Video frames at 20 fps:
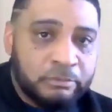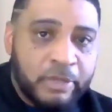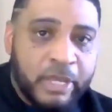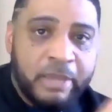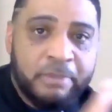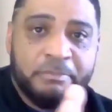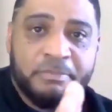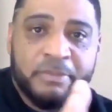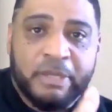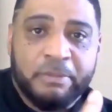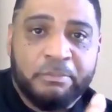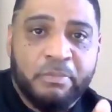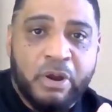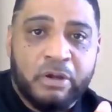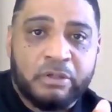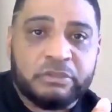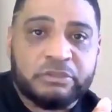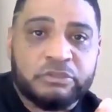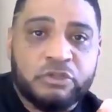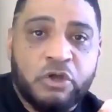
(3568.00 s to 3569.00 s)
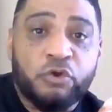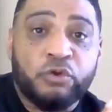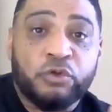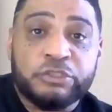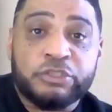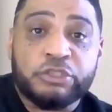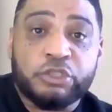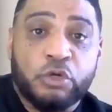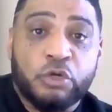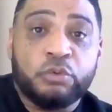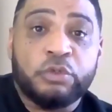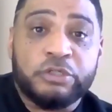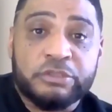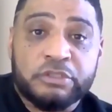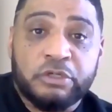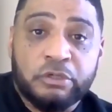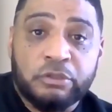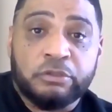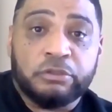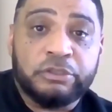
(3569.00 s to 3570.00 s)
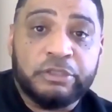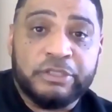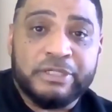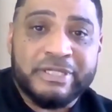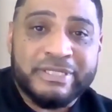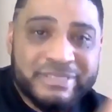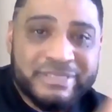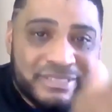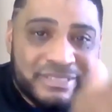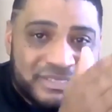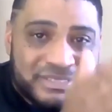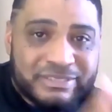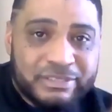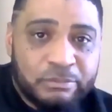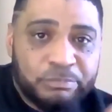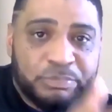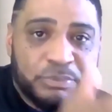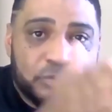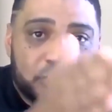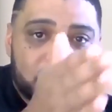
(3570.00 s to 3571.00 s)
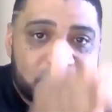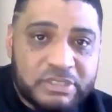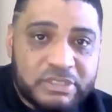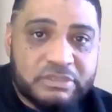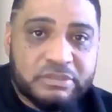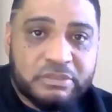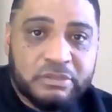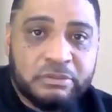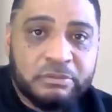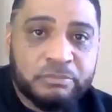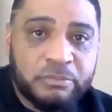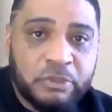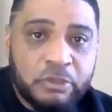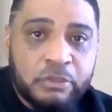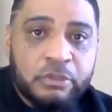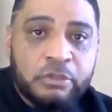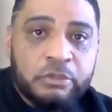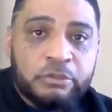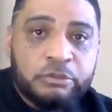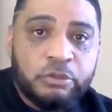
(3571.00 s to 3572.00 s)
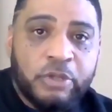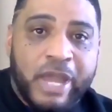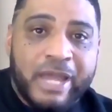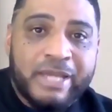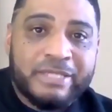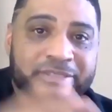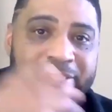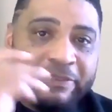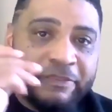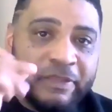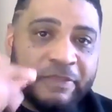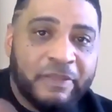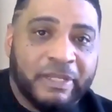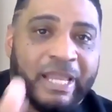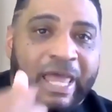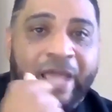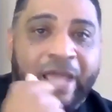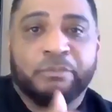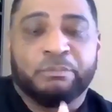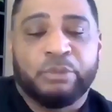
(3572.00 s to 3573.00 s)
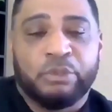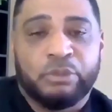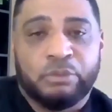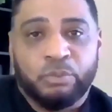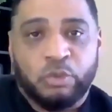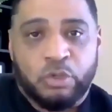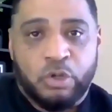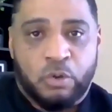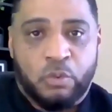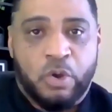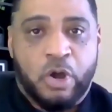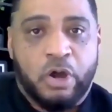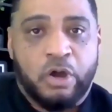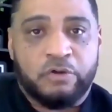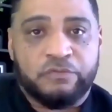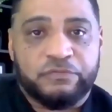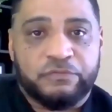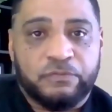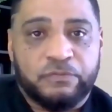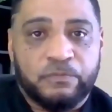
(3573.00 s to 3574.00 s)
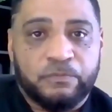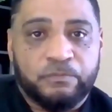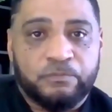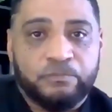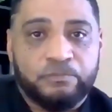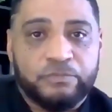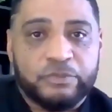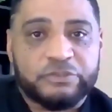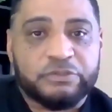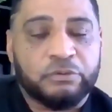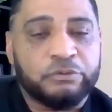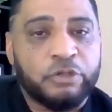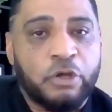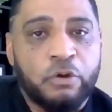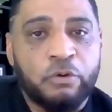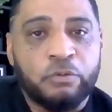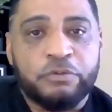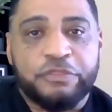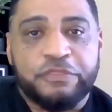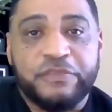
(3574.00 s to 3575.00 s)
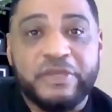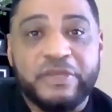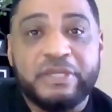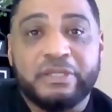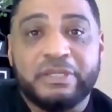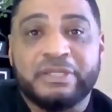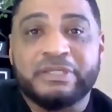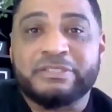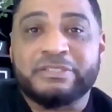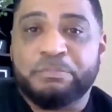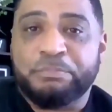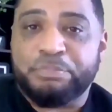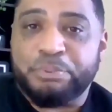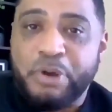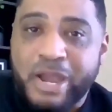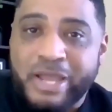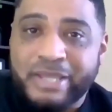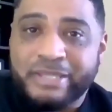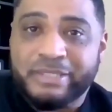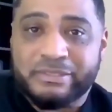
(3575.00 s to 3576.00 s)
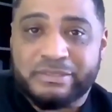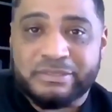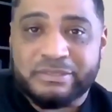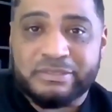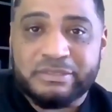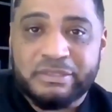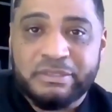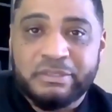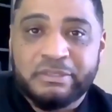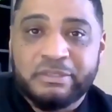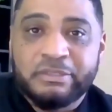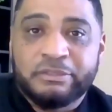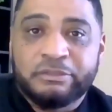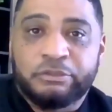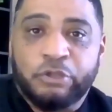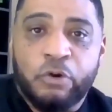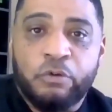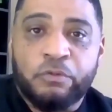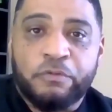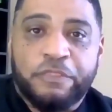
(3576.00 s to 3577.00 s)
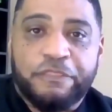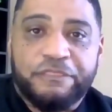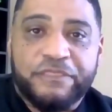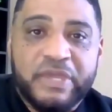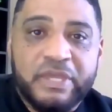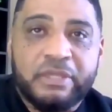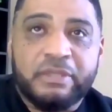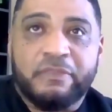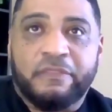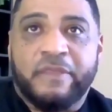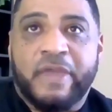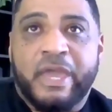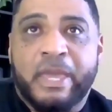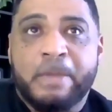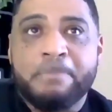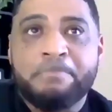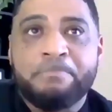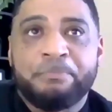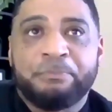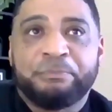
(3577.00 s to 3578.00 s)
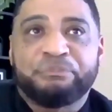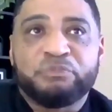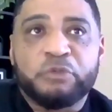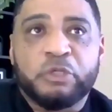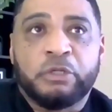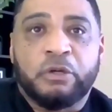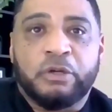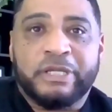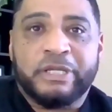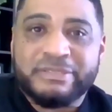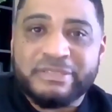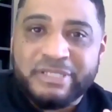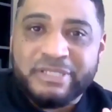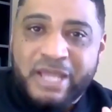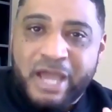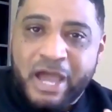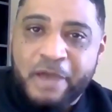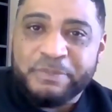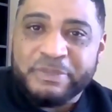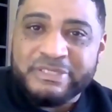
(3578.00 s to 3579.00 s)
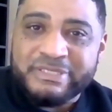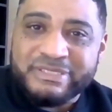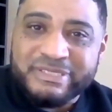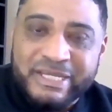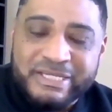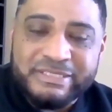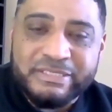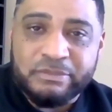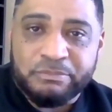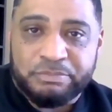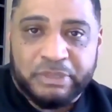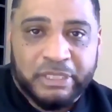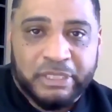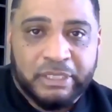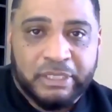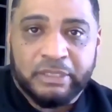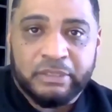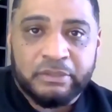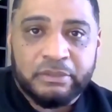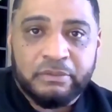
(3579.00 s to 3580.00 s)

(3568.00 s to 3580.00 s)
and Mark showed us earlier. It's a simple system, you guys, then the light bulb will go off. So don't think it's price. Don't think that, it's compensation plan,